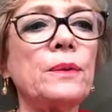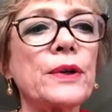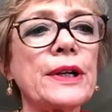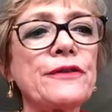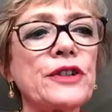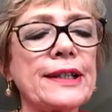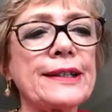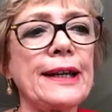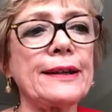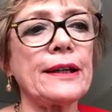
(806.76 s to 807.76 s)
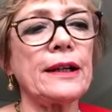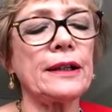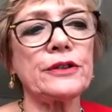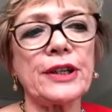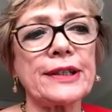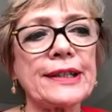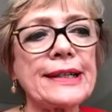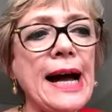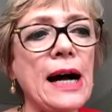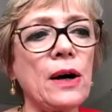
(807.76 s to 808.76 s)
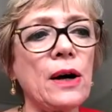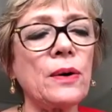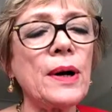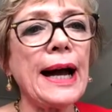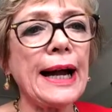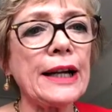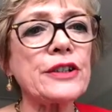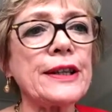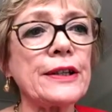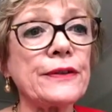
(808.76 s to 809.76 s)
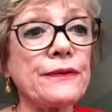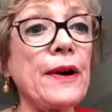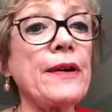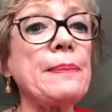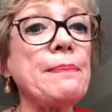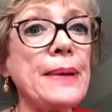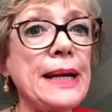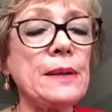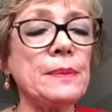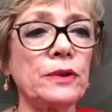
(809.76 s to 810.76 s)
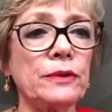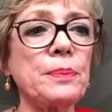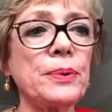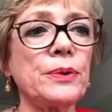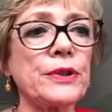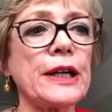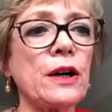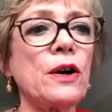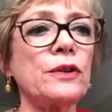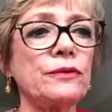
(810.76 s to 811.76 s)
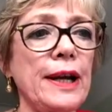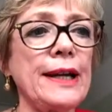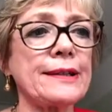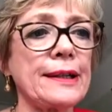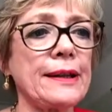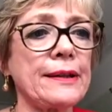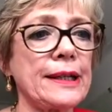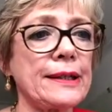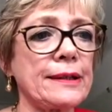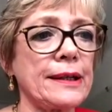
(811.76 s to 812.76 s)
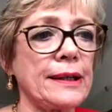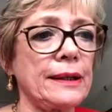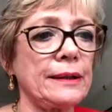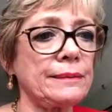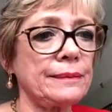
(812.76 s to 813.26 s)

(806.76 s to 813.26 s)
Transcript: what I've just said just now, actually there's very minimal reporting on race and ethnicity.